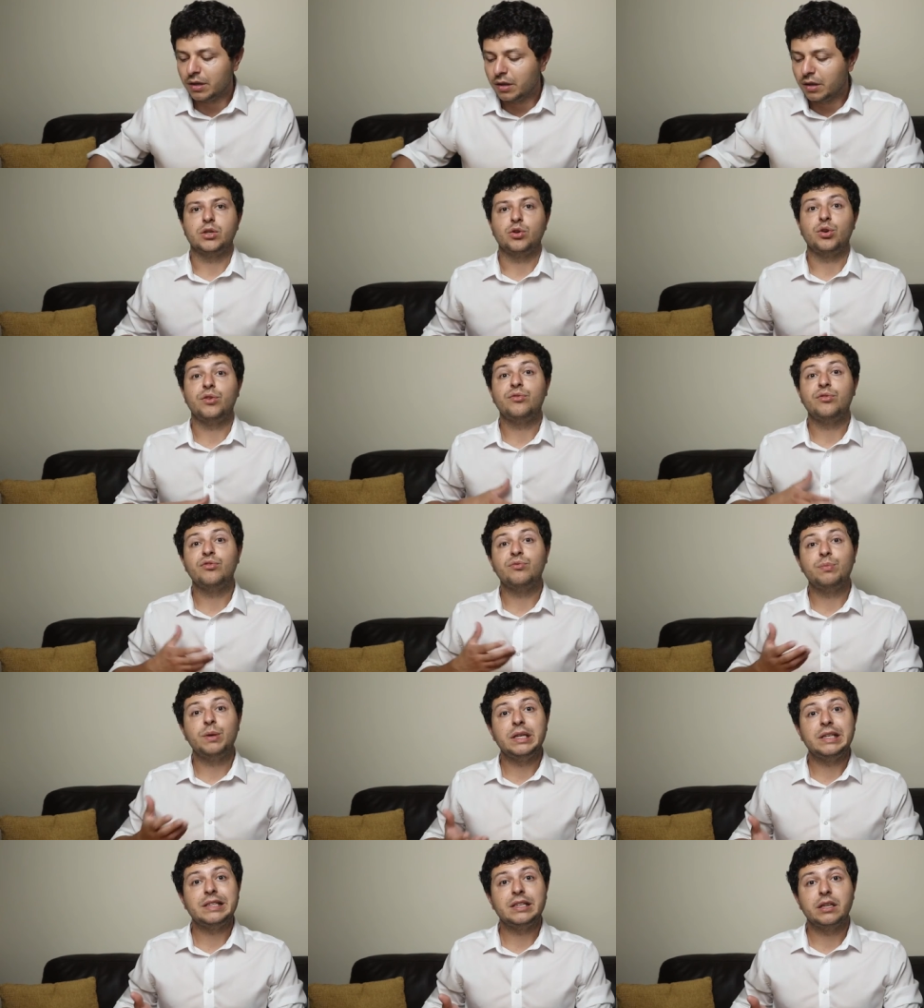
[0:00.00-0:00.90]
So, if
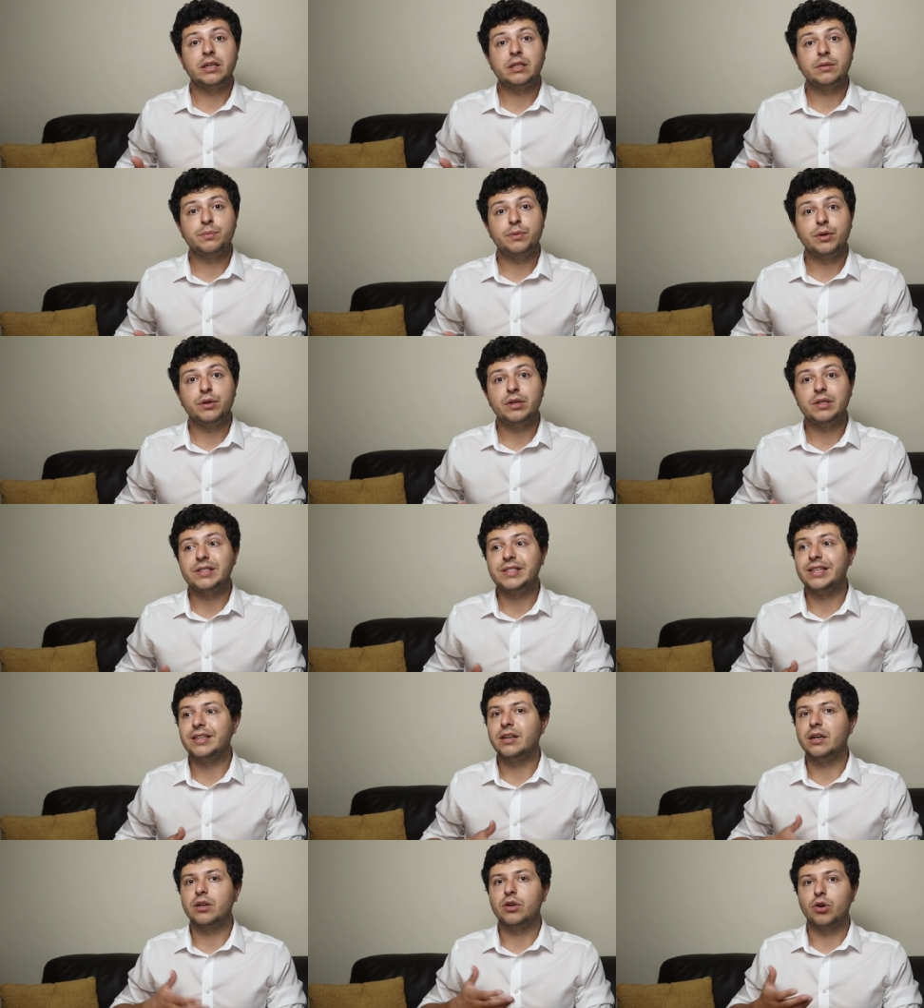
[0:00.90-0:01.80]
you've been
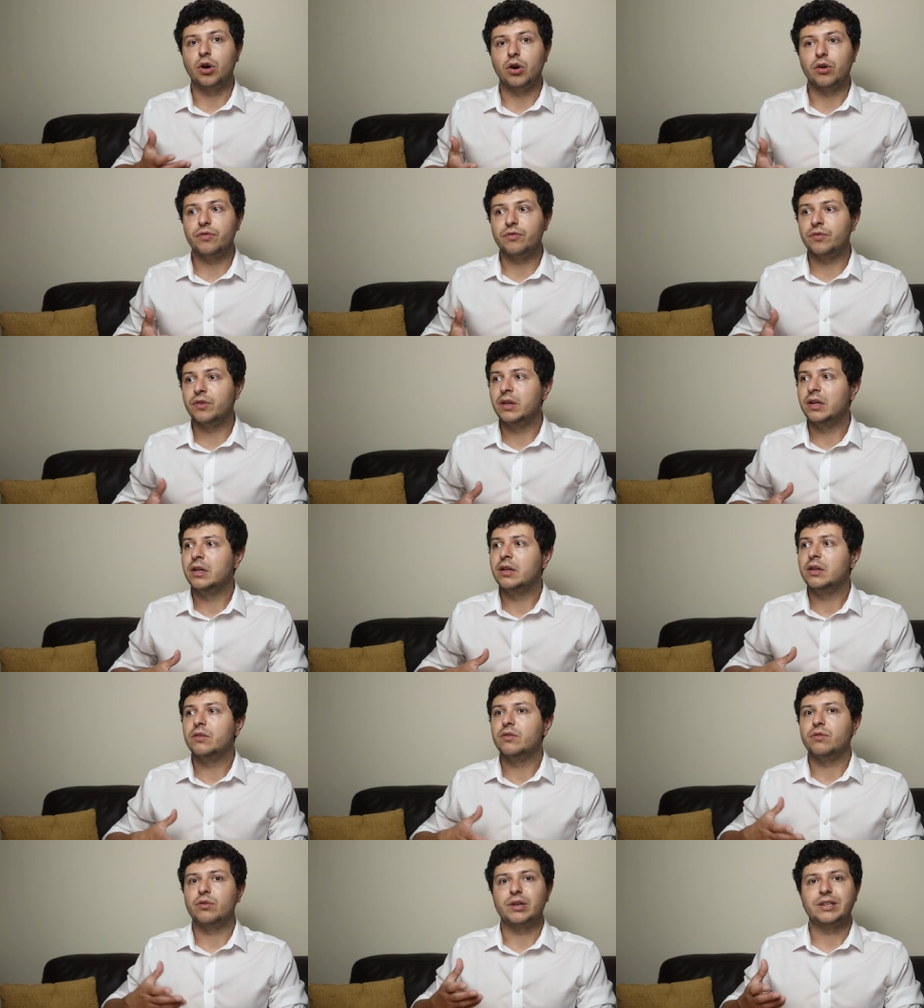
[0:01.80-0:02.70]
experiencing a cough,
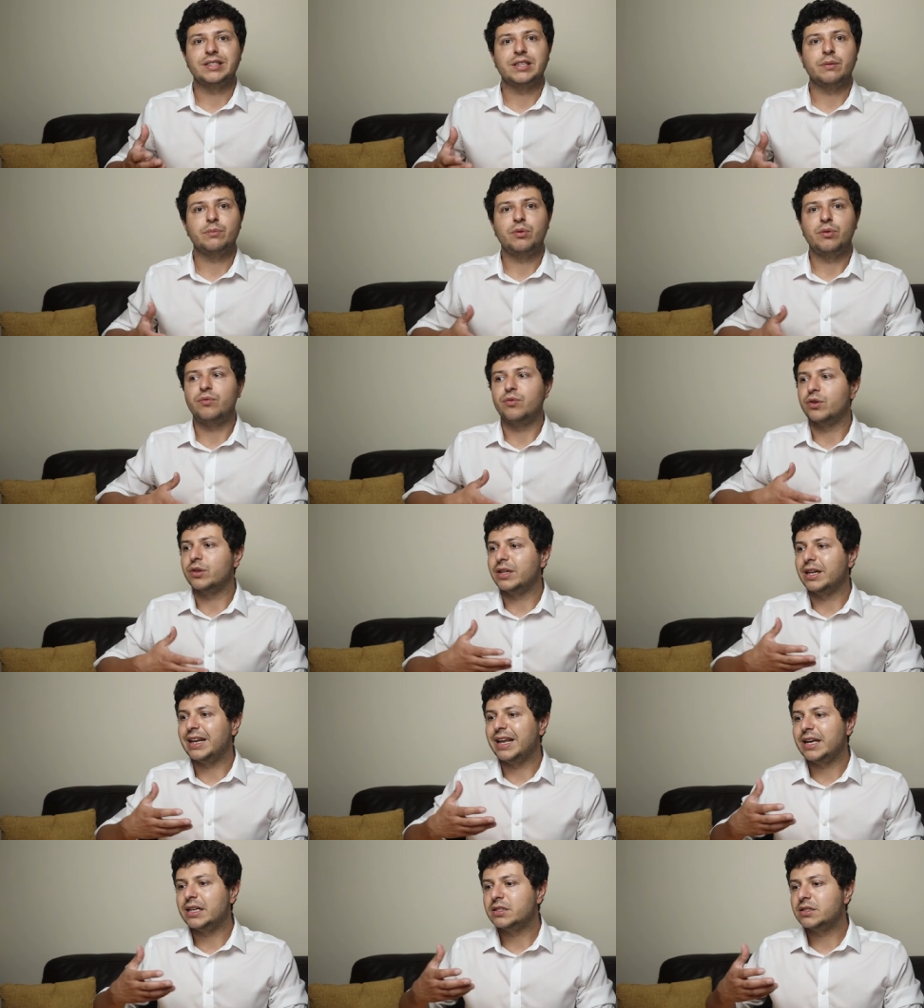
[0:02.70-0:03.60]
for example, for the
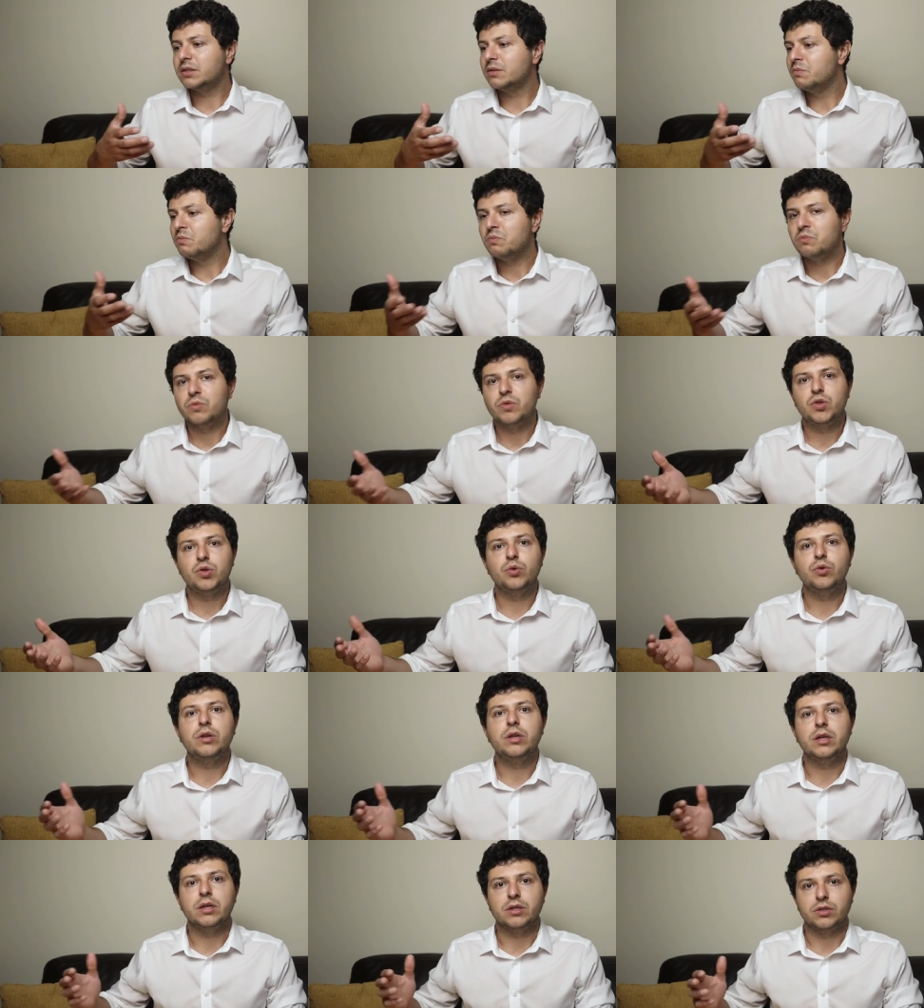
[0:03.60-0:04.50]
last two
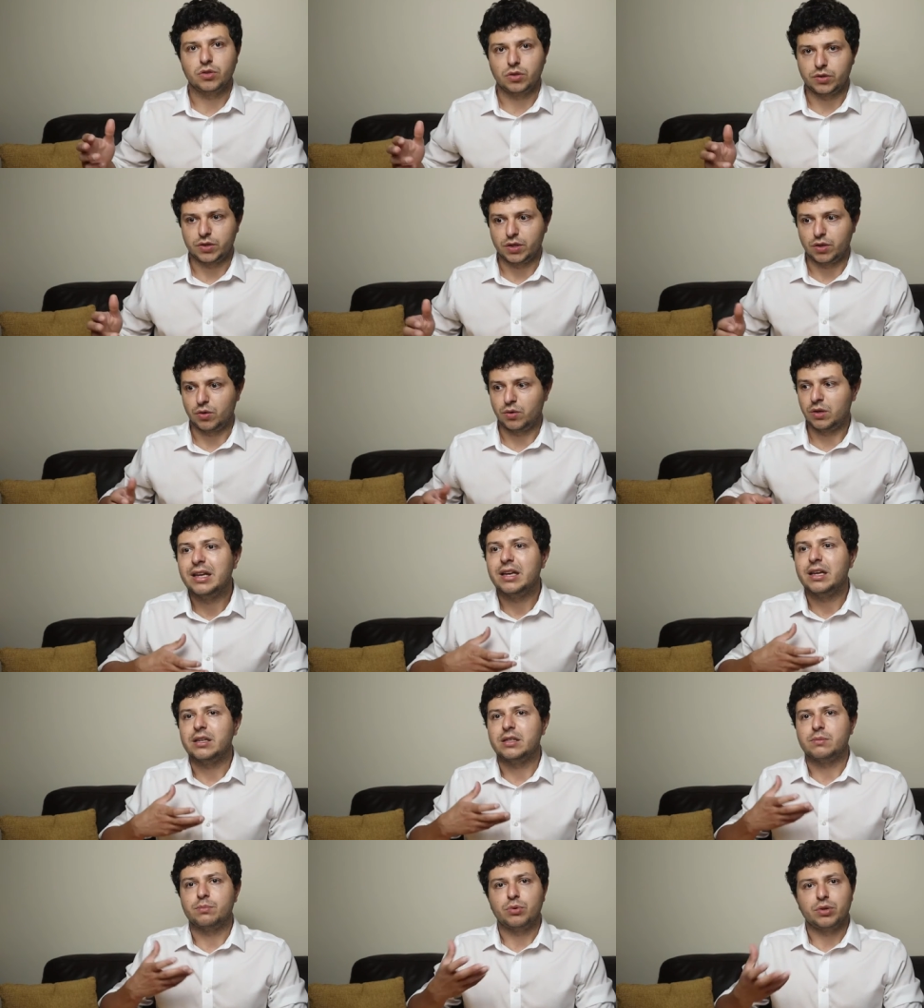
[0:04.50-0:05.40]
years or so.
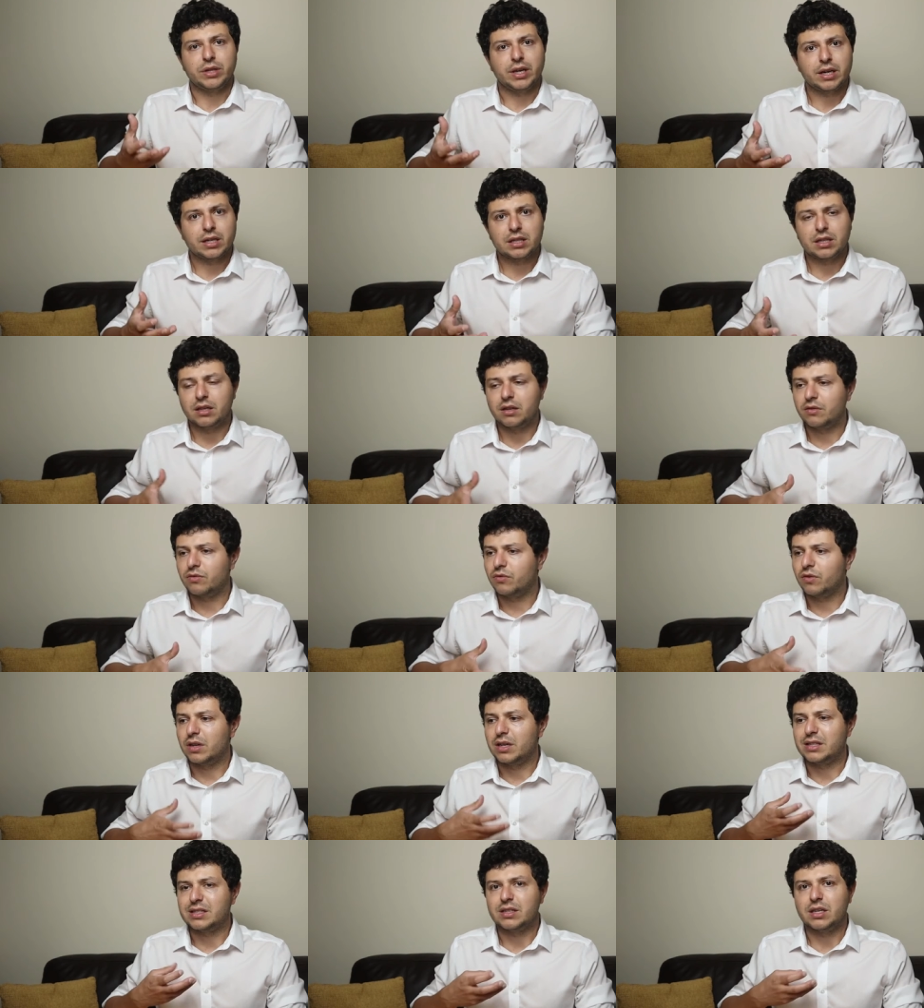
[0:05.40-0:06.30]
It's productive,
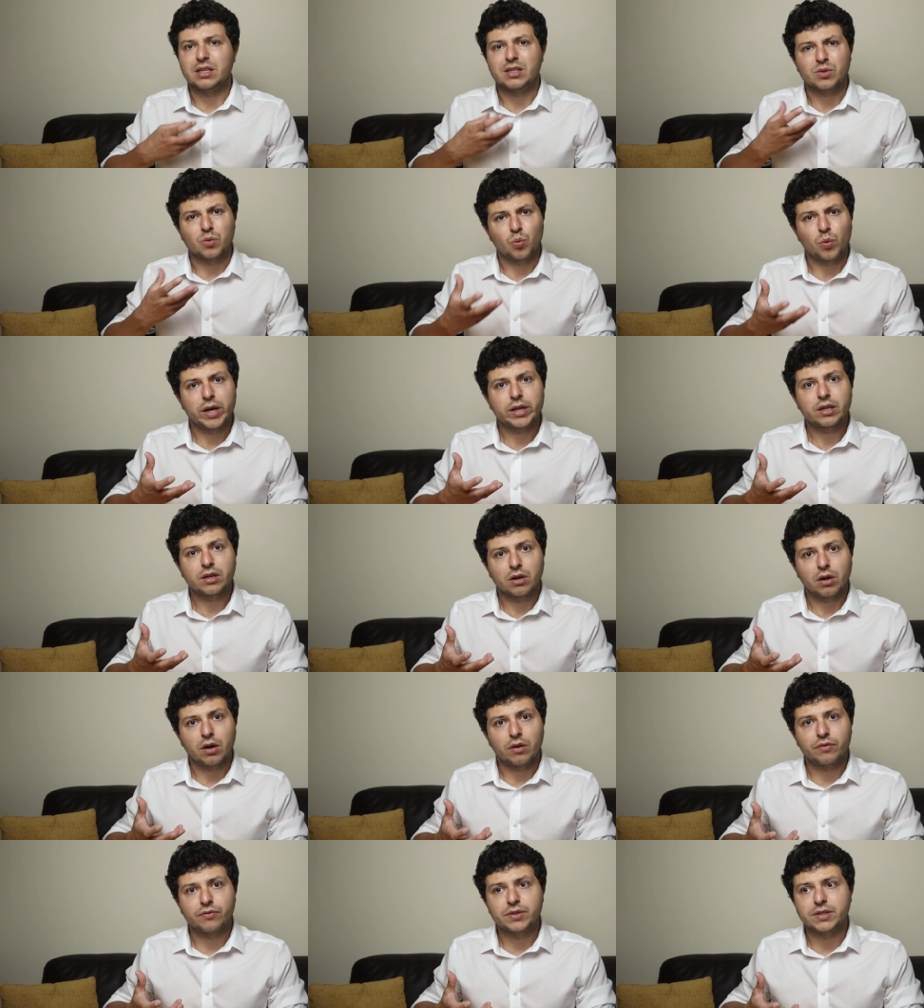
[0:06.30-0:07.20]
it's, it's a wet
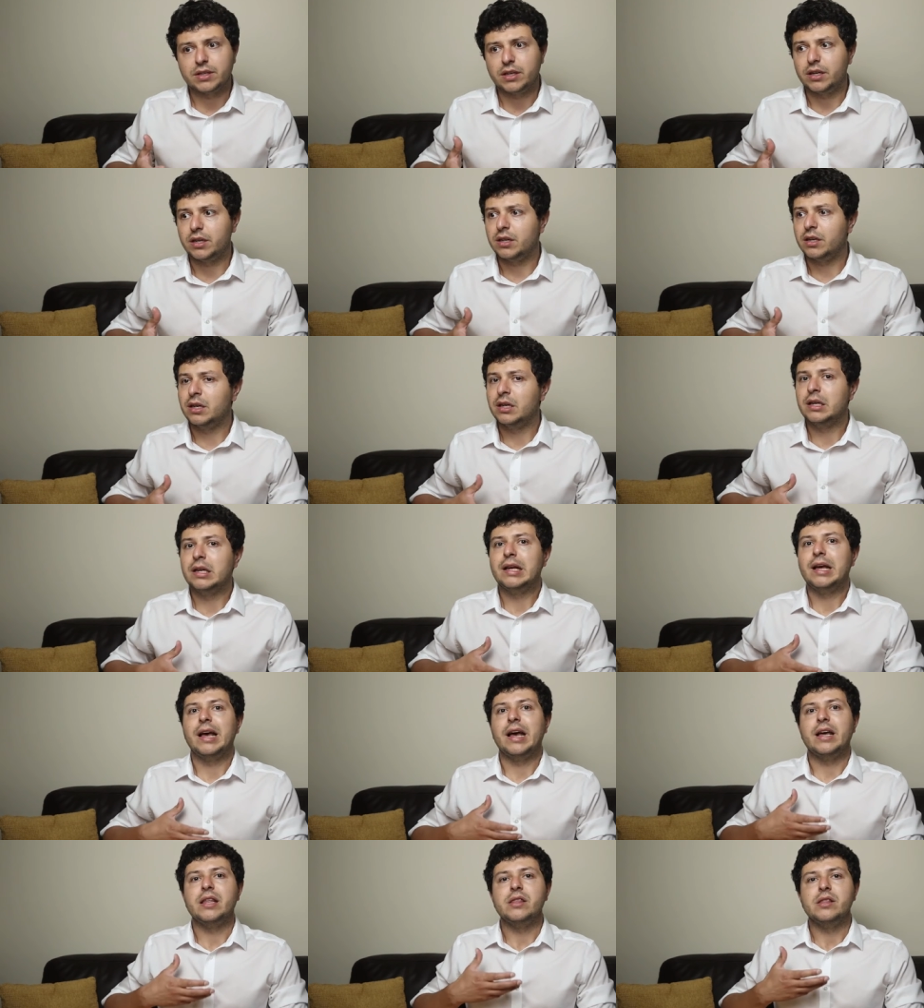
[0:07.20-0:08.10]
cough, say,
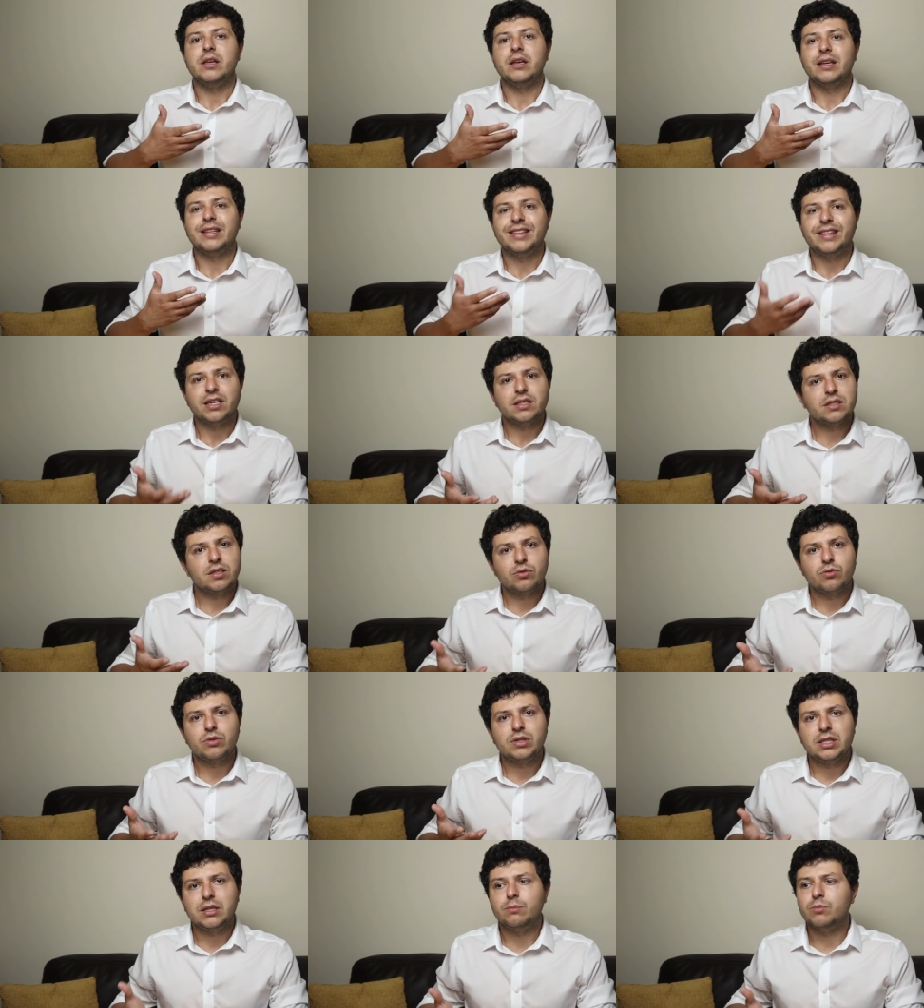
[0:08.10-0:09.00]
and it
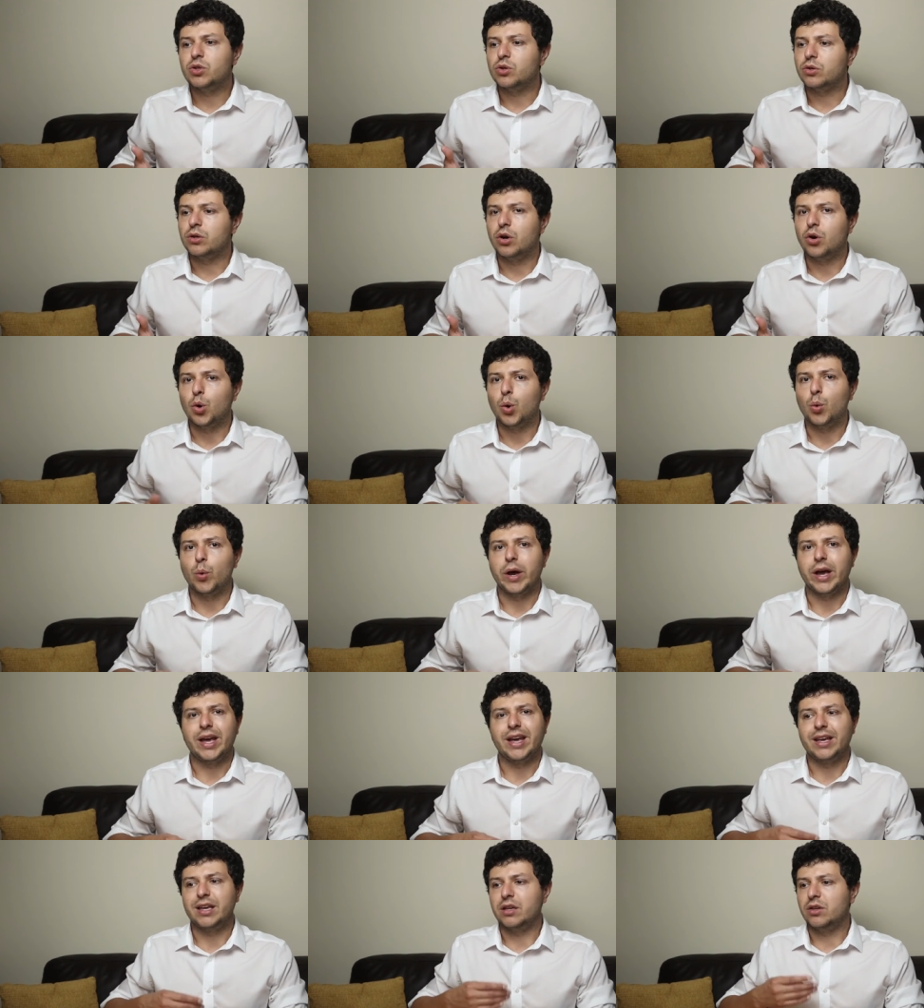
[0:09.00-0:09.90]
doesn't seem to go
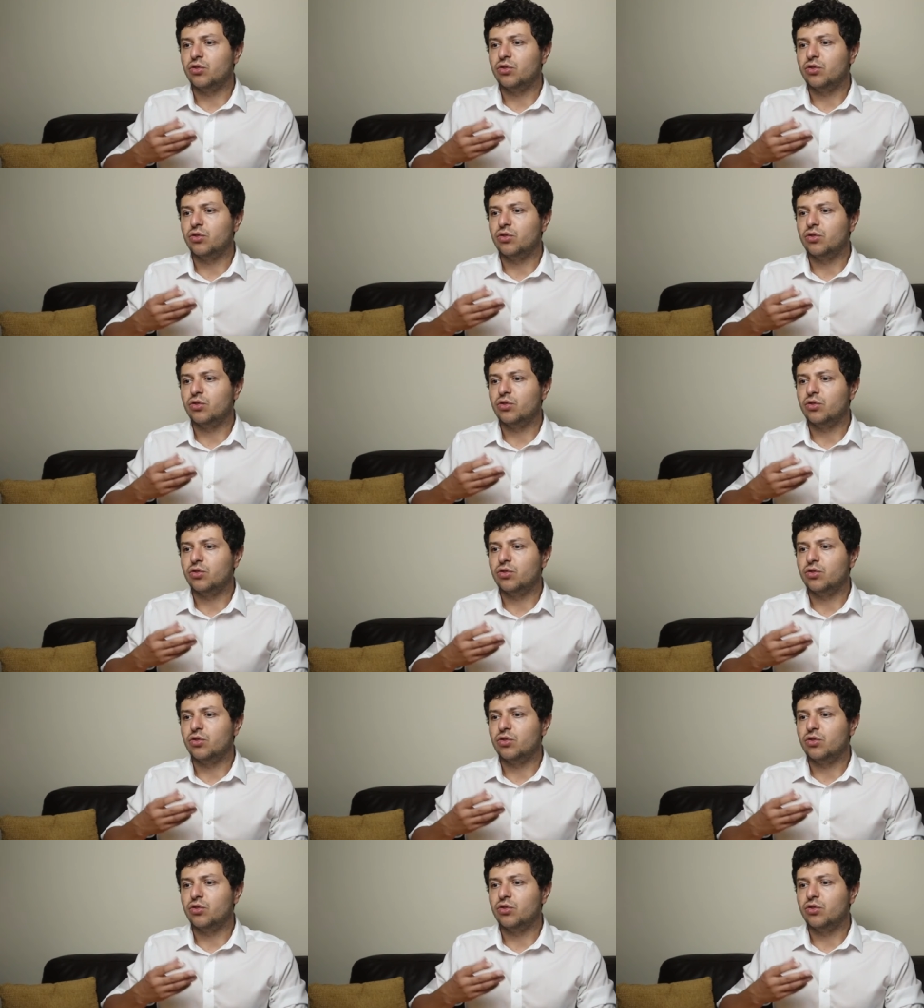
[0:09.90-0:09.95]
away.